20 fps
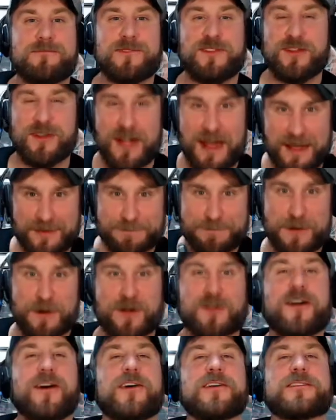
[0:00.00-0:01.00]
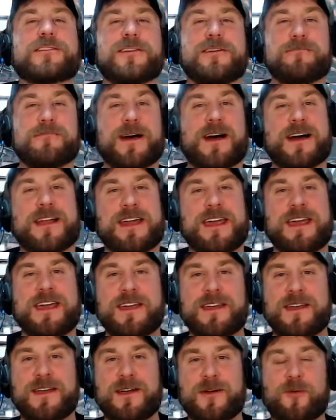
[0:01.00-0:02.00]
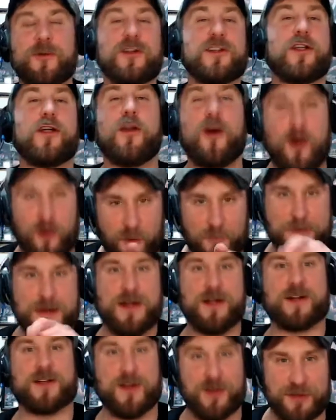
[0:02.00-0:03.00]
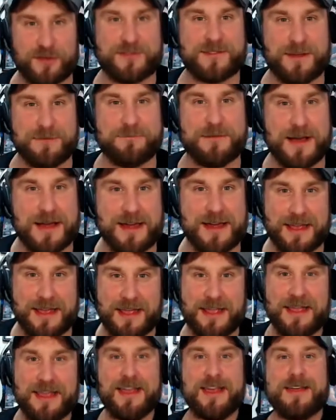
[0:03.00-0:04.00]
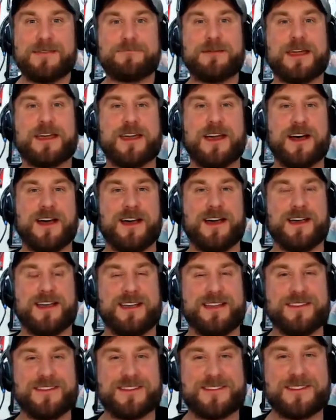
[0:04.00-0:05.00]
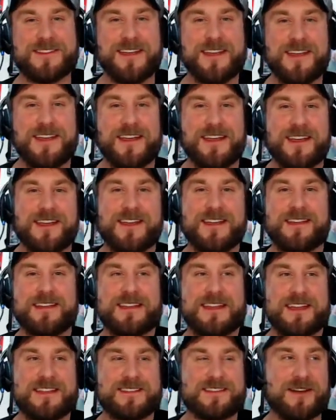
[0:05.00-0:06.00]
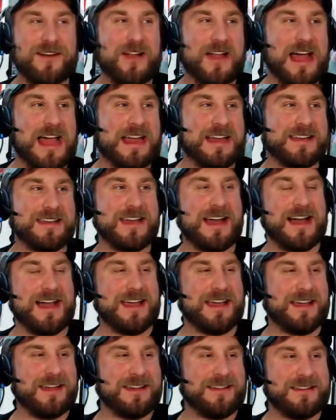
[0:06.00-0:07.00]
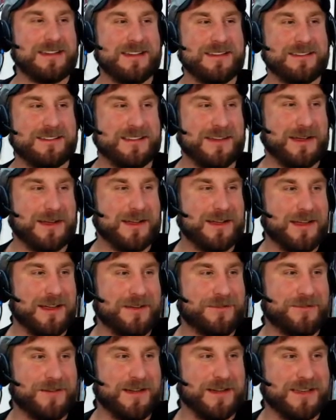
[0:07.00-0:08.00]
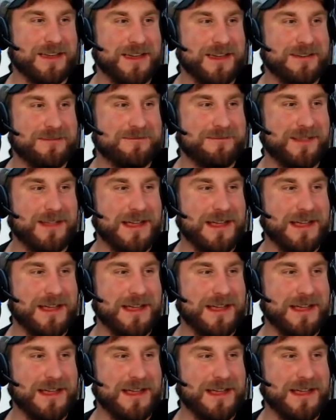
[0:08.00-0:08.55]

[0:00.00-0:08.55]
Your ass better call somebody, or your hole better call somebody, because so like Nia does a fucking like